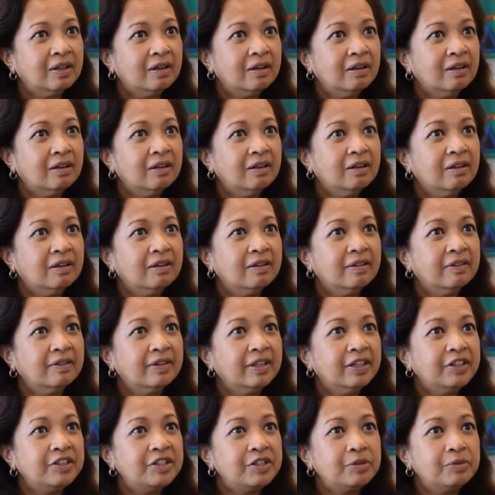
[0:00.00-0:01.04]

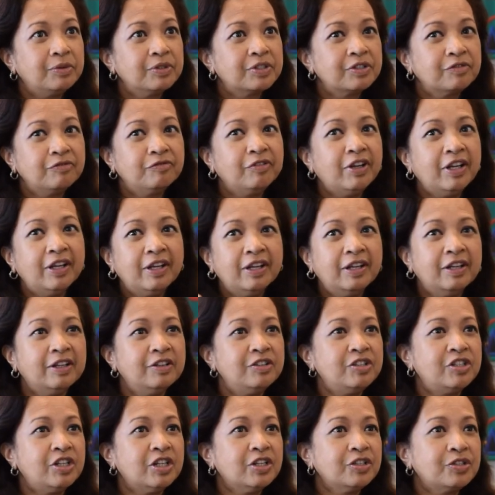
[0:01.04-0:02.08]
that she was a fair
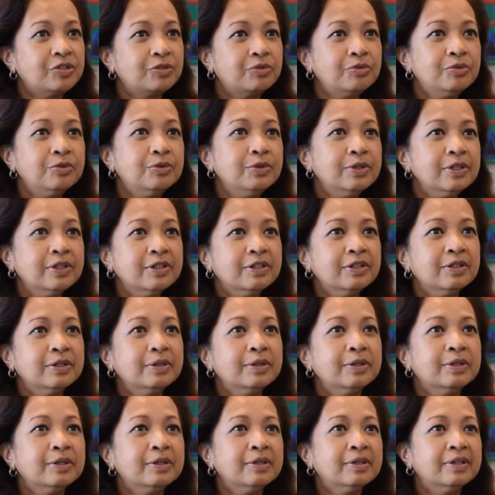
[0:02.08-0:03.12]
and just
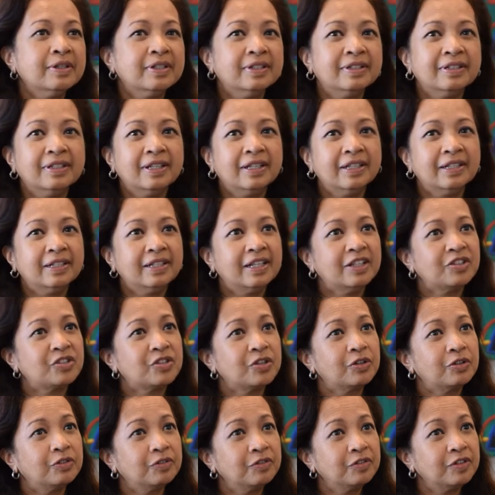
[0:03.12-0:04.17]
ruler and that
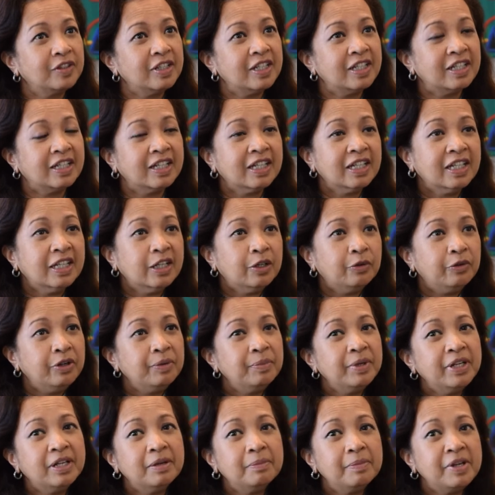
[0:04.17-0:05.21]
sort of thing.
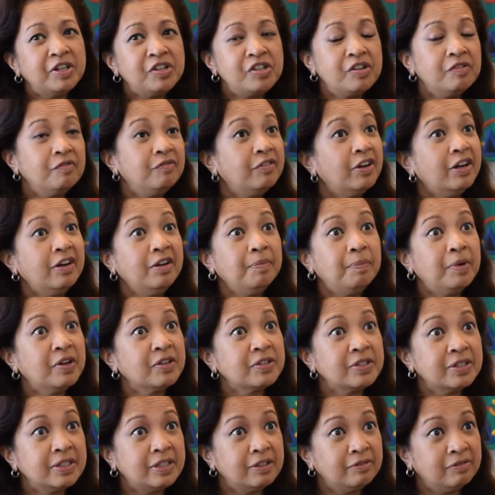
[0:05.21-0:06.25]
Women are mentioned very
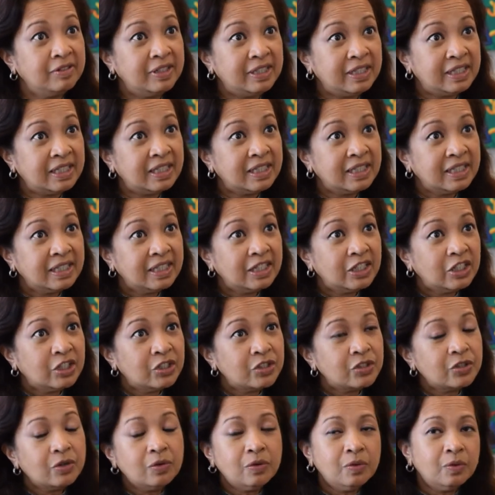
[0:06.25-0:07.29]
positively.
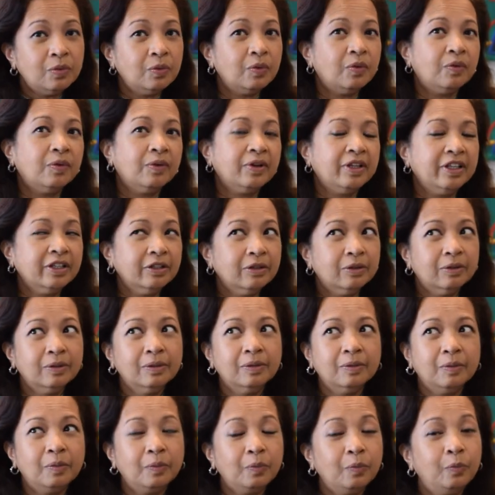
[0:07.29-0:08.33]
So, you
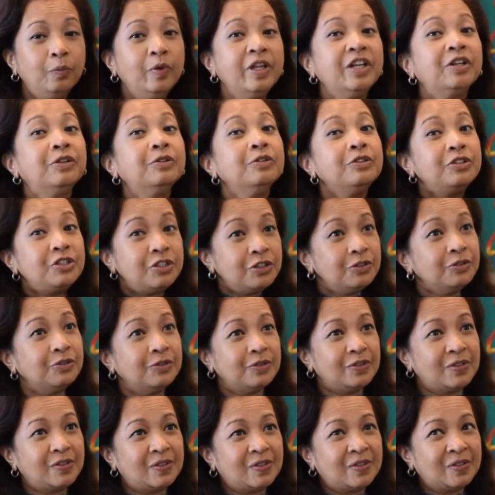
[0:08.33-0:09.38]
know, we could
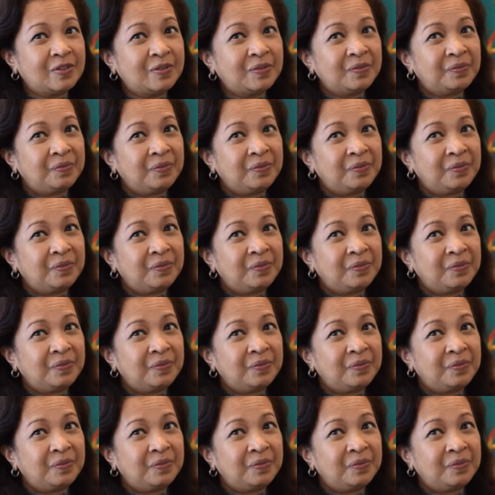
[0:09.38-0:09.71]
choose.